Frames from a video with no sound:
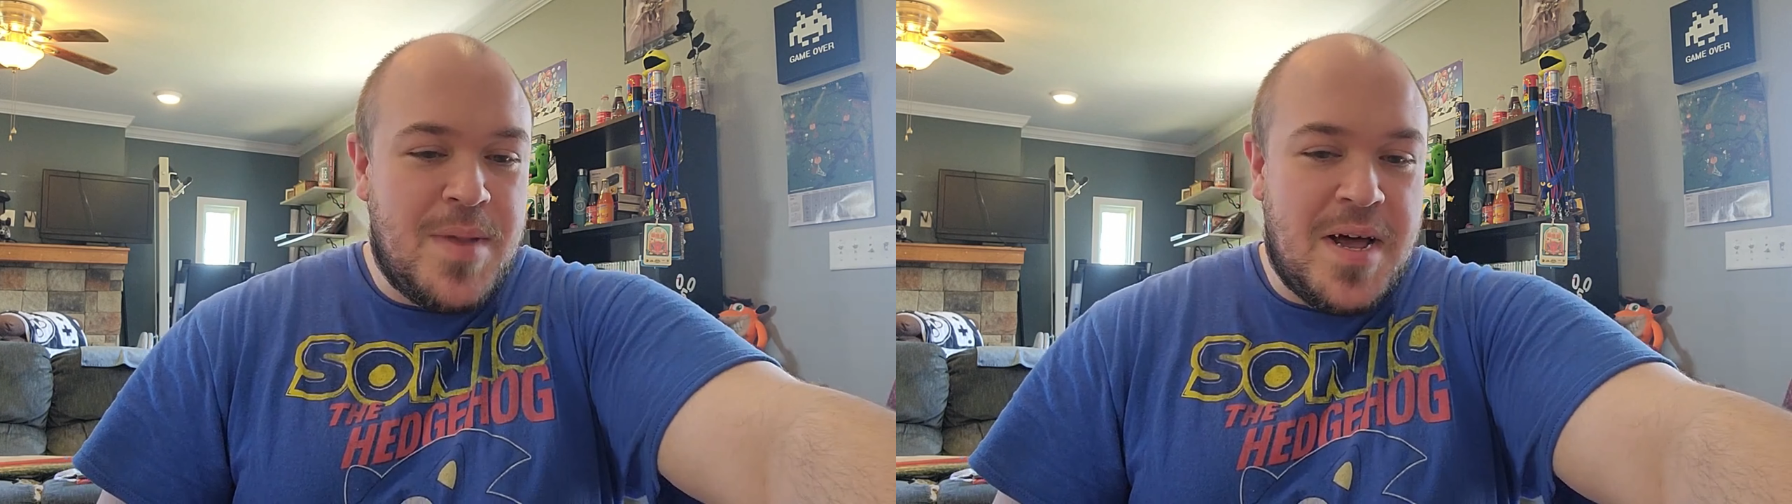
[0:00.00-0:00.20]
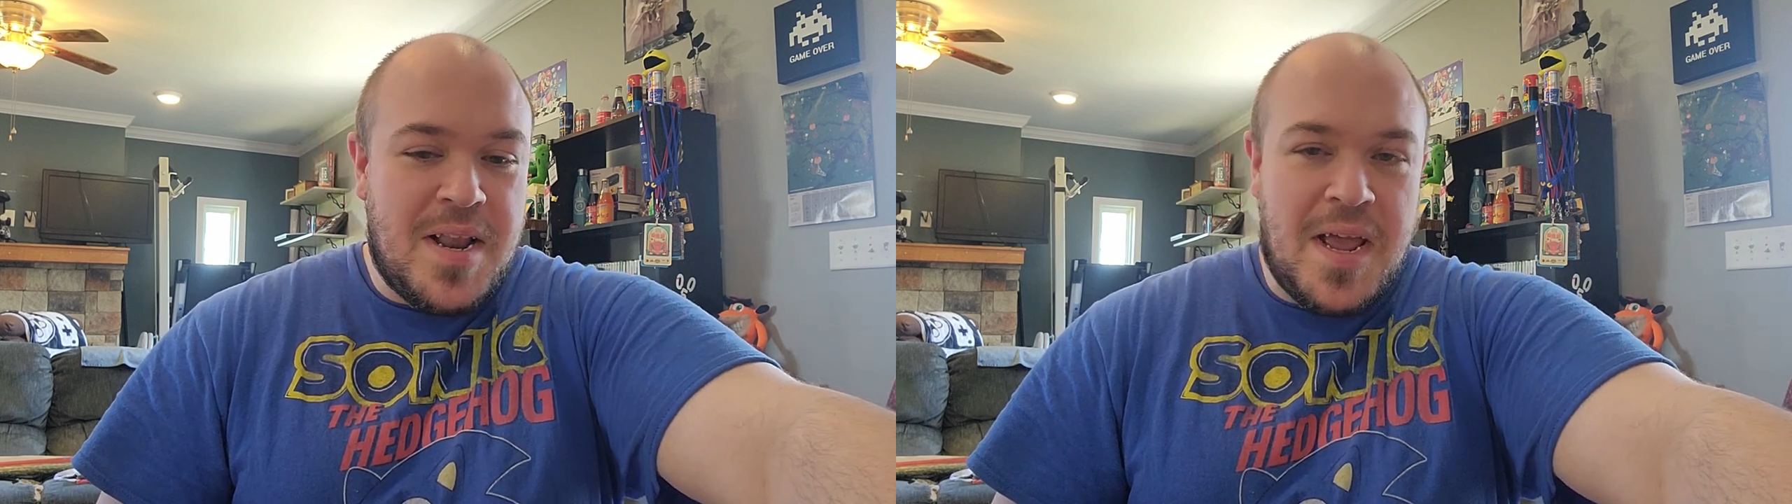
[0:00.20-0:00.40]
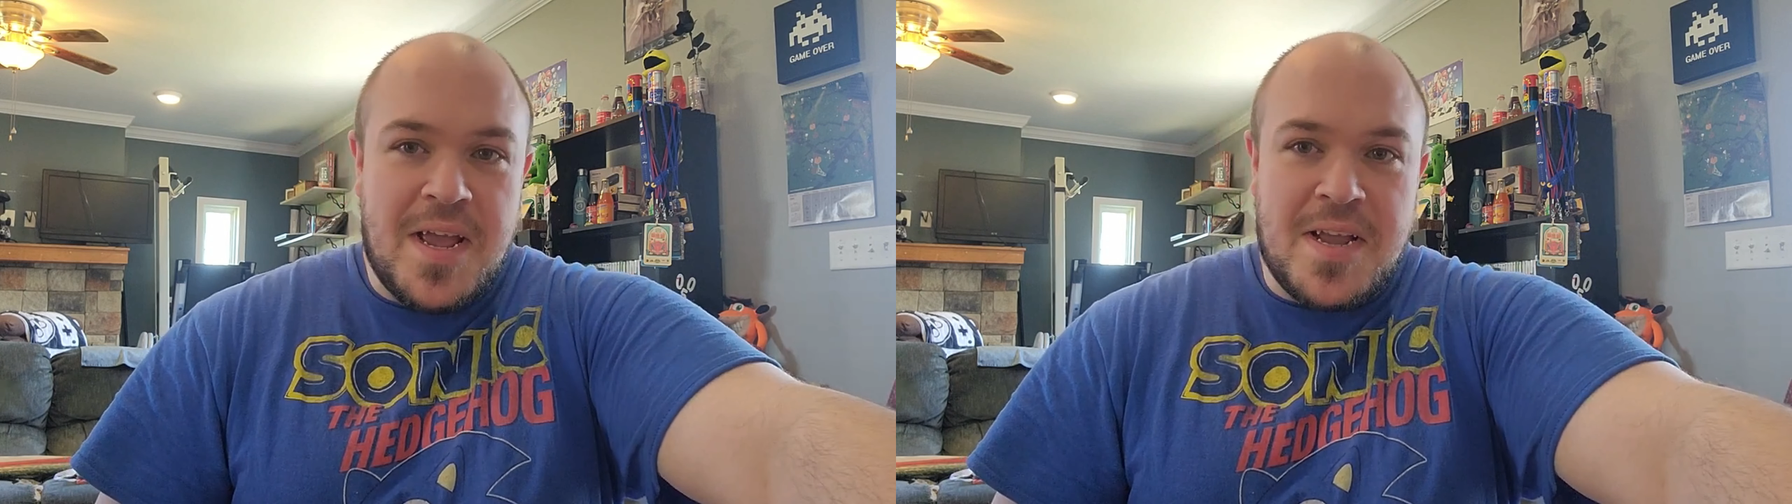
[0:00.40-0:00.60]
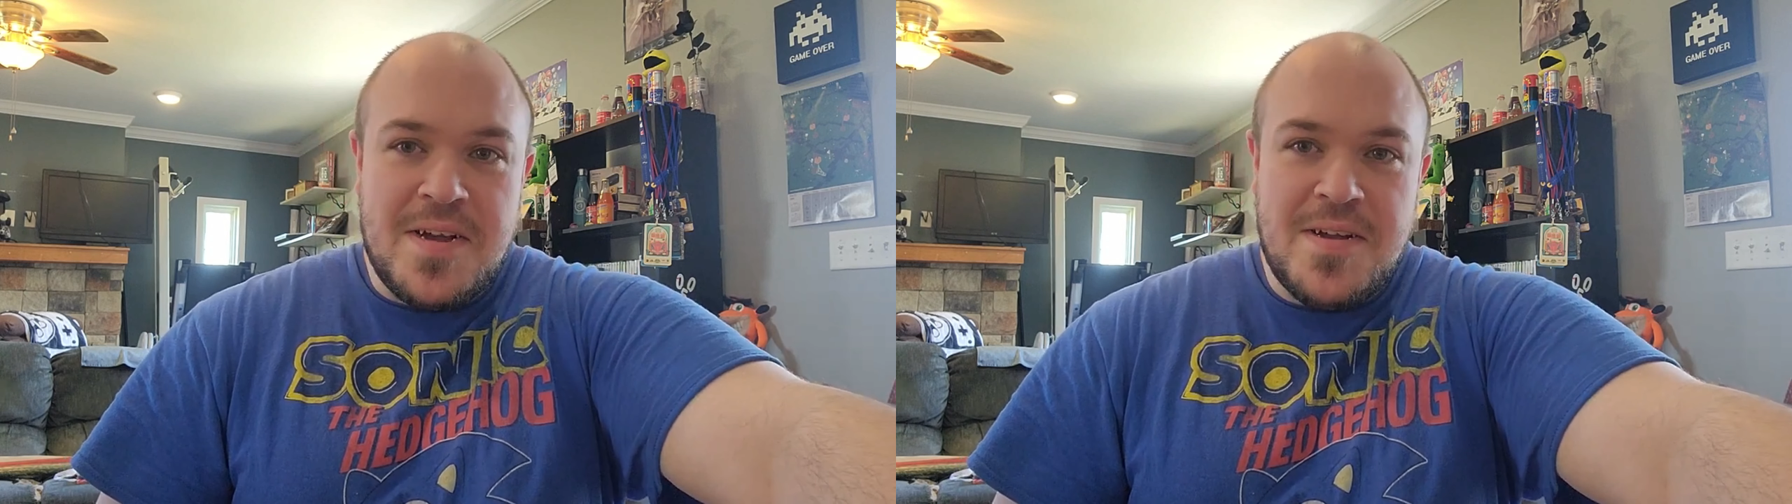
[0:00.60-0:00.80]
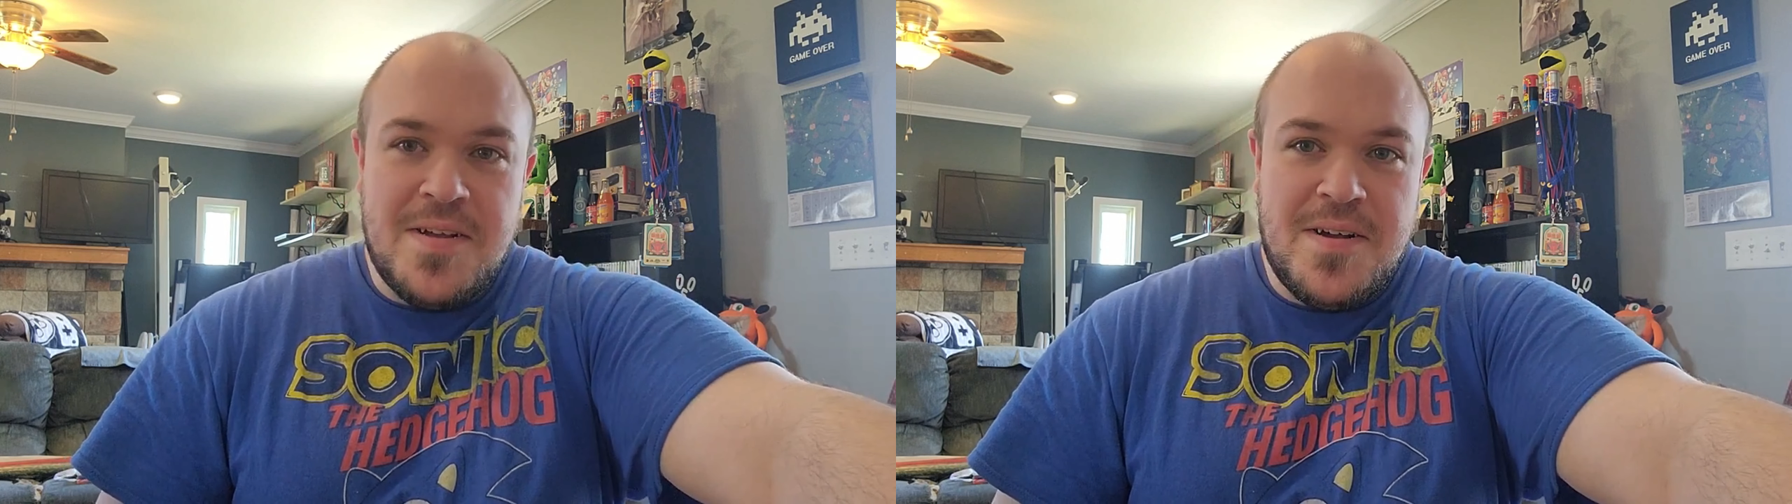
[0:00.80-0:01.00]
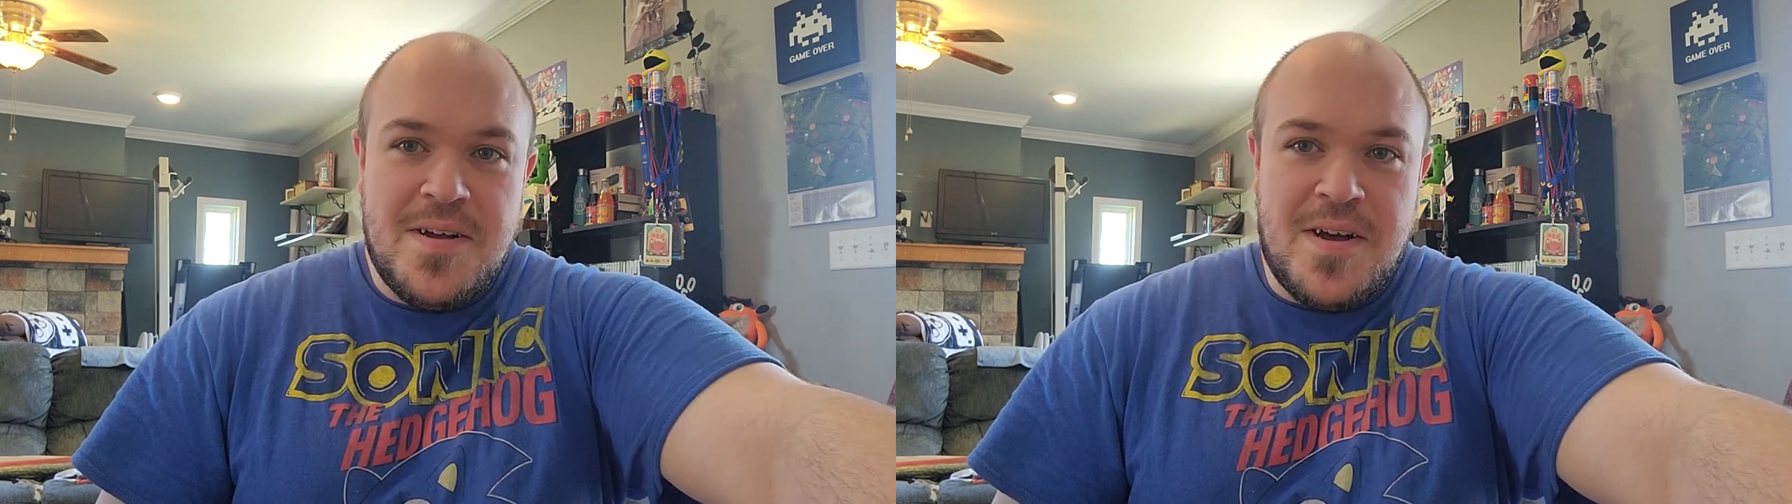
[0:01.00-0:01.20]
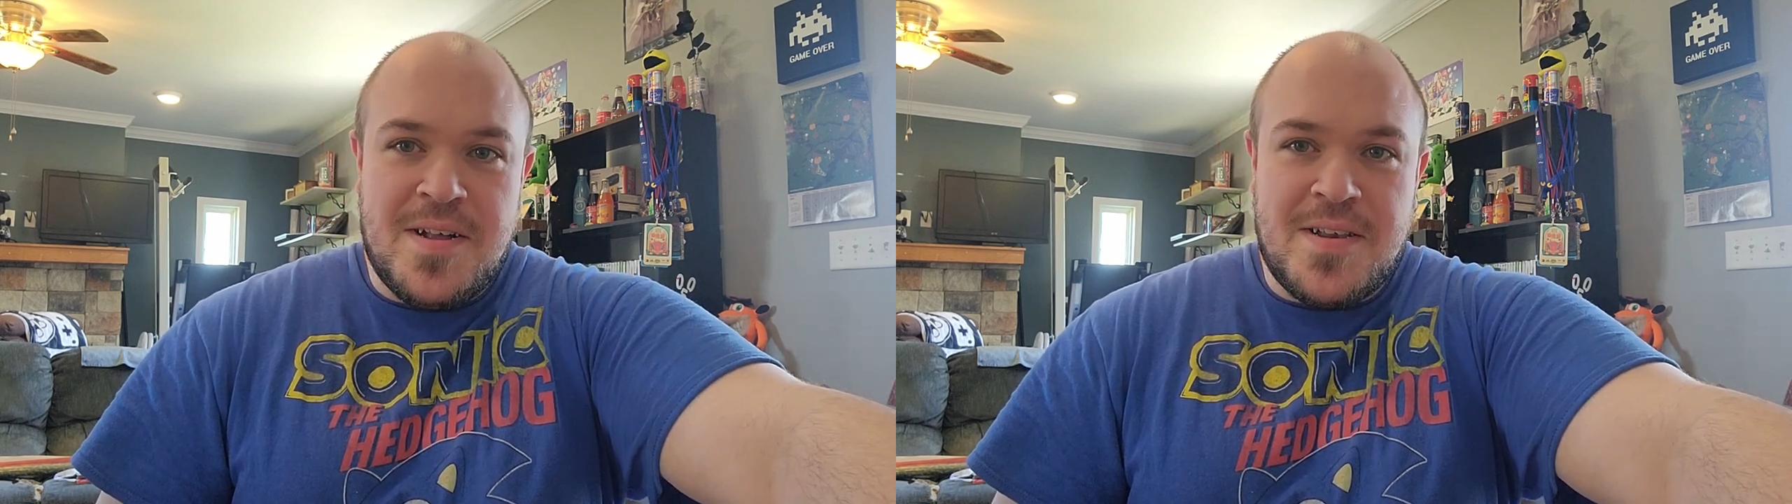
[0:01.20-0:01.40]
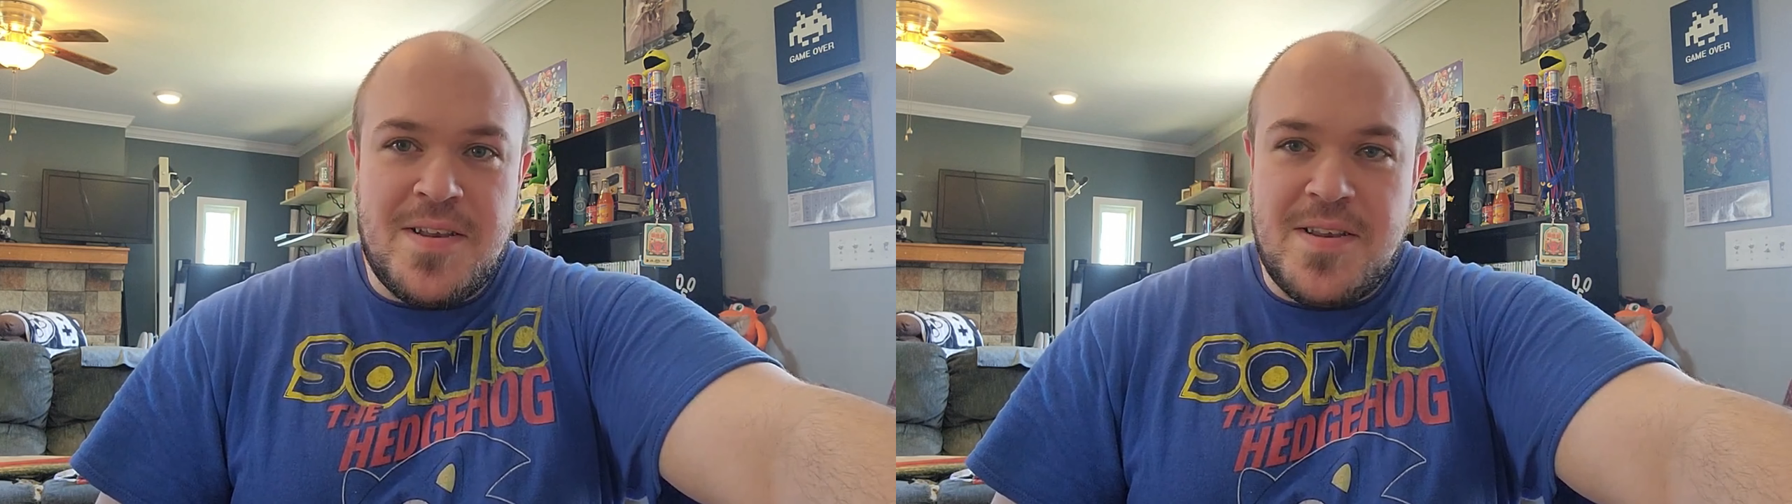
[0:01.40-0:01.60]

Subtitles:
not like, I